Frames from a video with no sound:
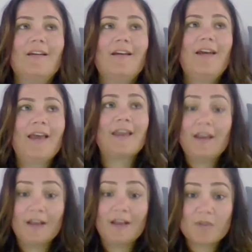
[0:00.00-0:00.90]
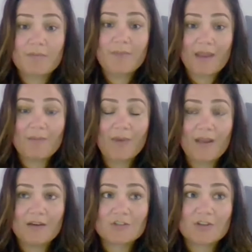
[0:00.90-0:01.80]
and connect with me and my
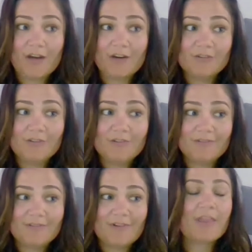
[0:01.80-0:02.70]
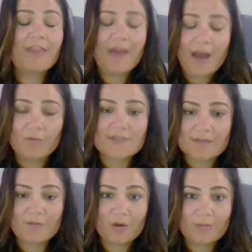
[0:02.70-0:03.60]
inner child, that was
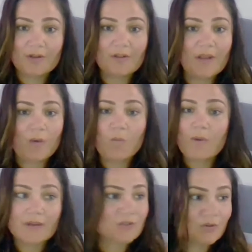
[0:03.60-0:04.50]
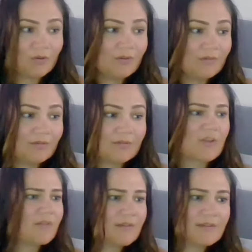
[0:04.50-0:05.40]
the moment. Like week 2,
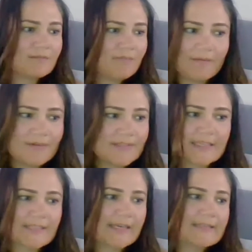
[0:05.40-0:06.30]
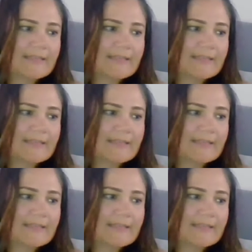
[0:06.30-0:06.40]
so 6 days